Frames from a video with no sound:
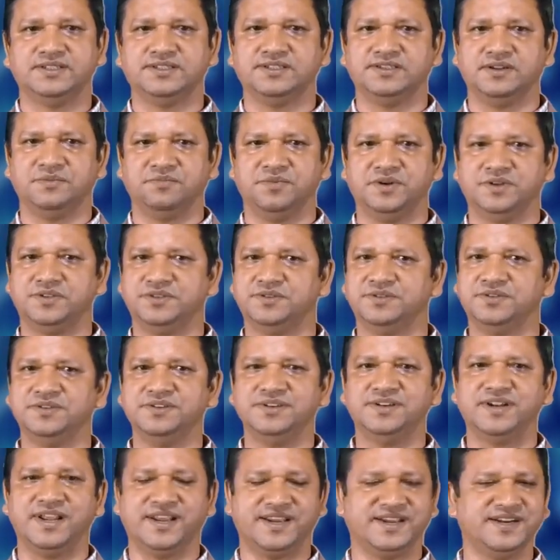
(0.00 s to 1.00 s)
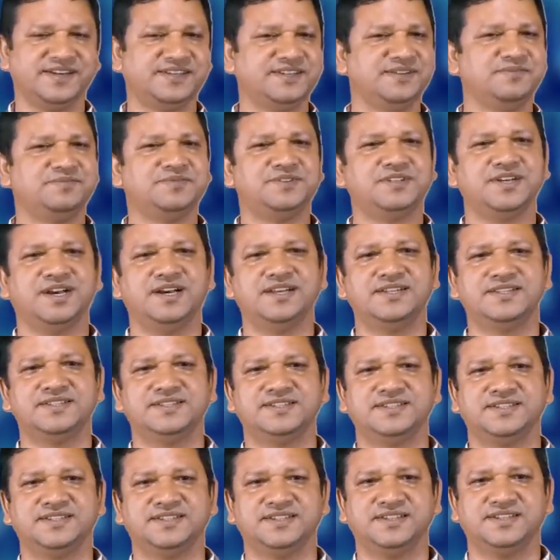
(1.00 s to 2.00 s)
number 2 negative charge,
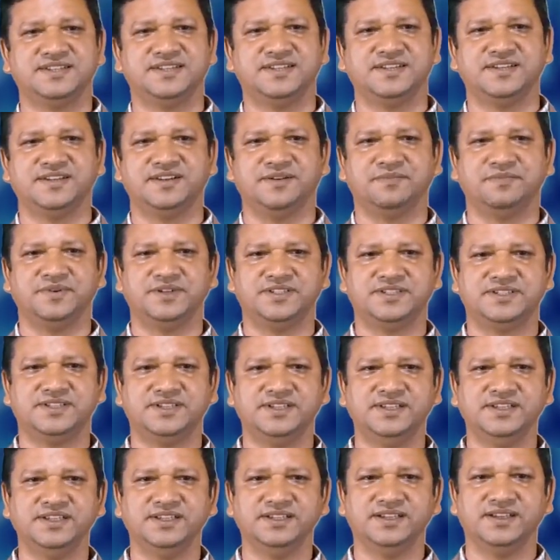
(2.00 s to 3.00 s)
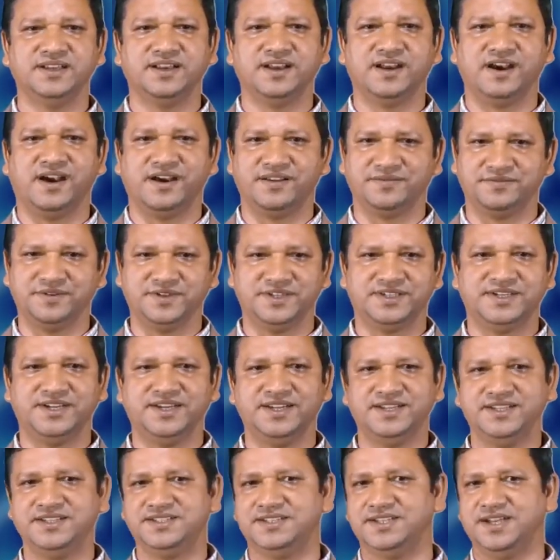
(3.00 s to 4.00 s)
number 3
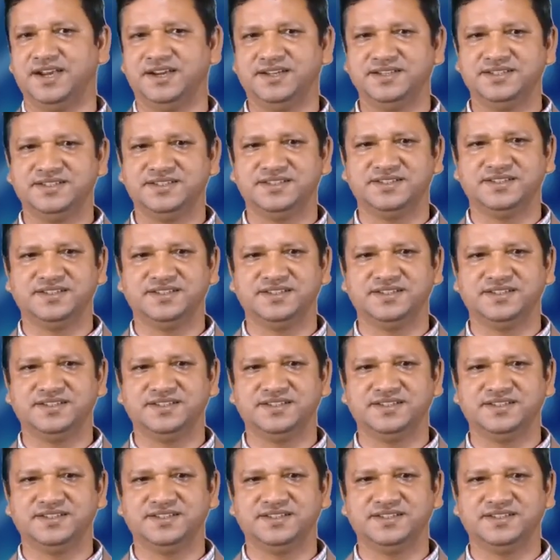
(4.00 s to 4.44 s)
arbitrary charge,